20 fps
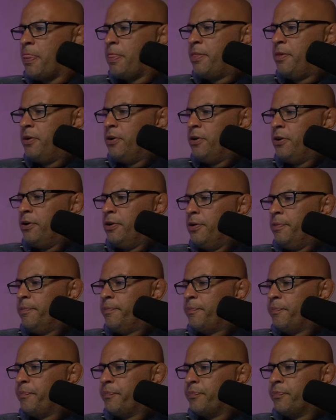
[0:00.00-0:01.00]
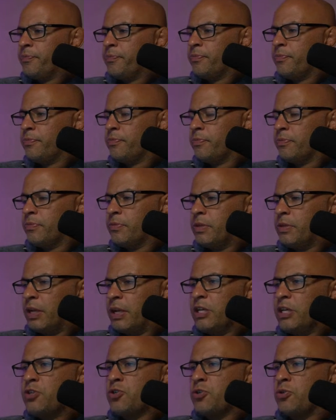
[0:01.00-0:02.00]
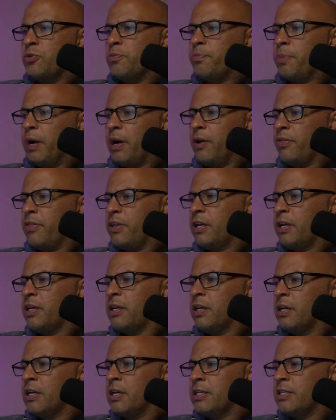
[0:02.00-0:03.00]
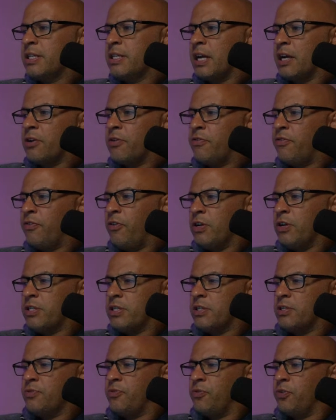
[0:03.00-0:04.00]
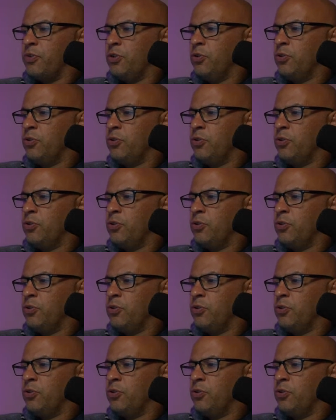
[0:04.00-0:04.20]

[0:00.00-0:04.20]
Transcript: the issue. But I think sacrifices for